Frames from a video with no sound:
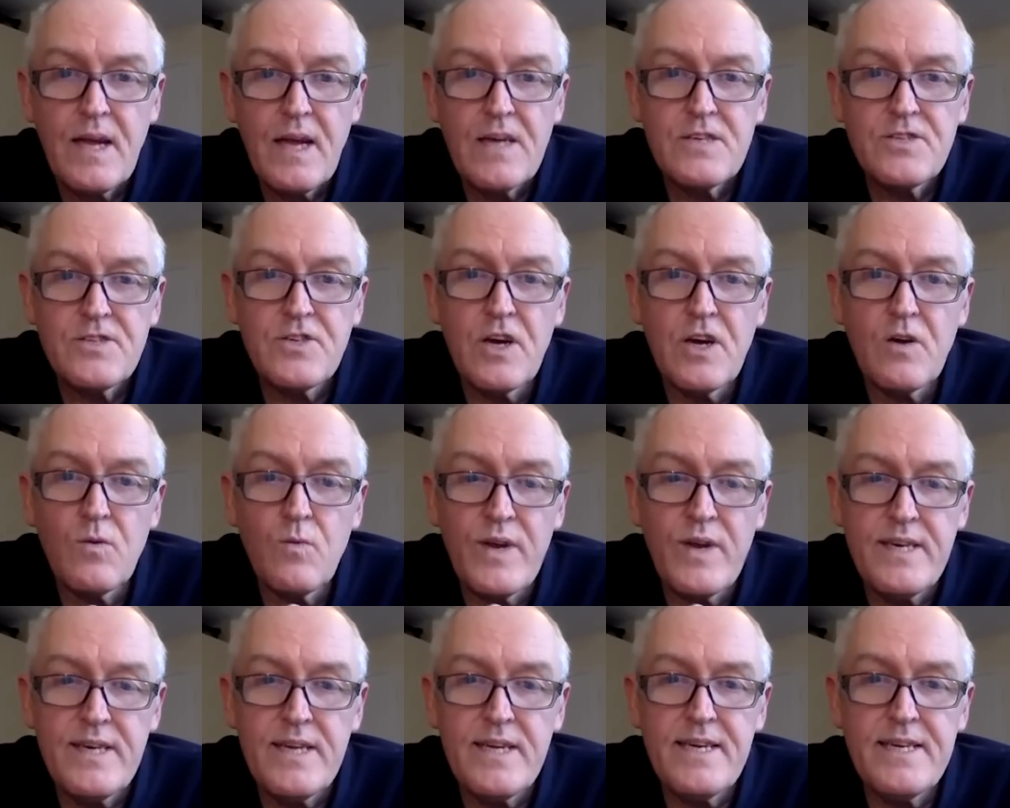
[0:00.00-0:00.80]
So
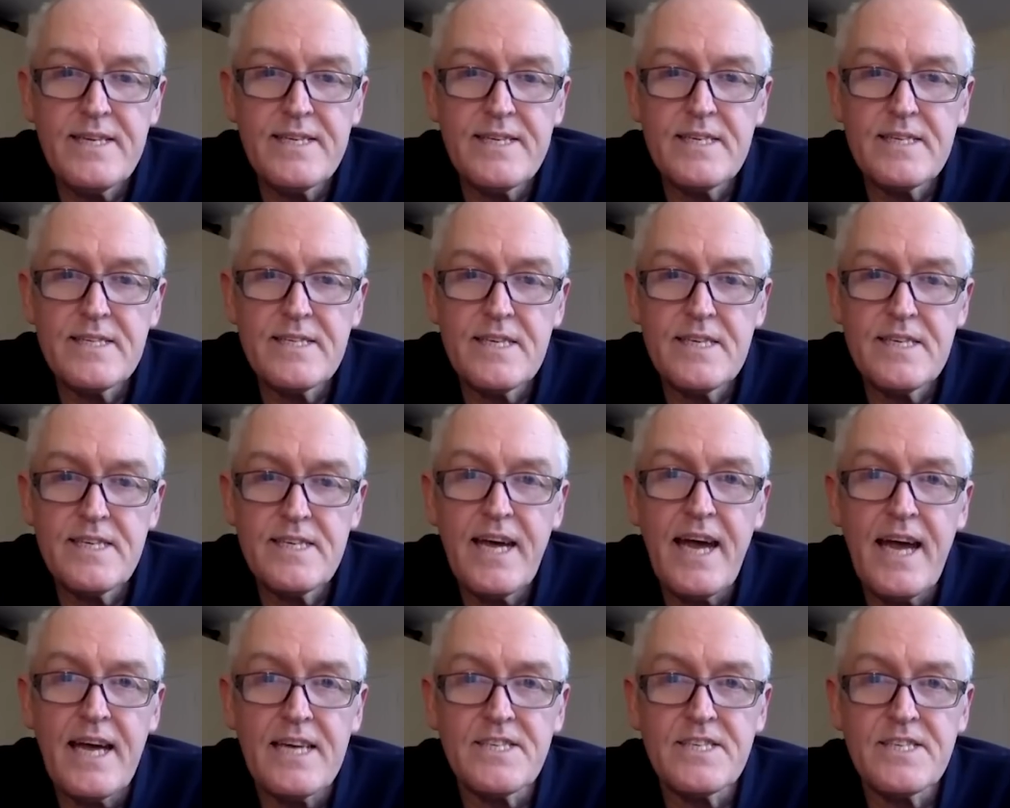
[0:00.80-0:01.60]
we need to
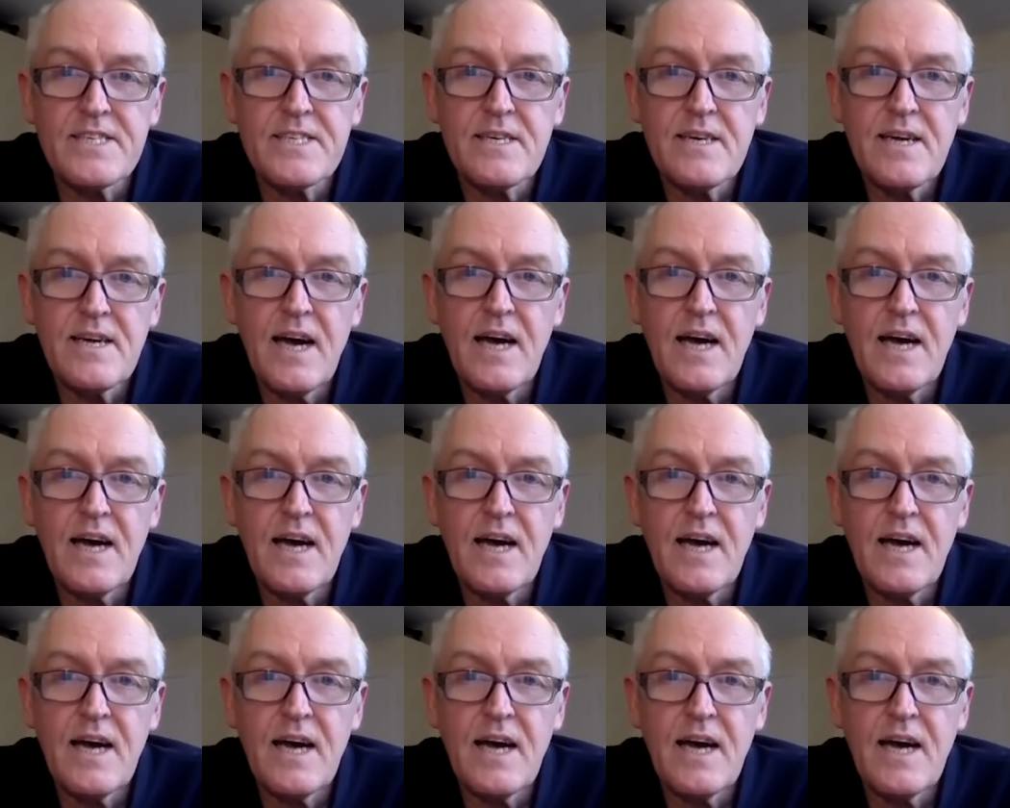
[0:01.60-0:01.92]
test.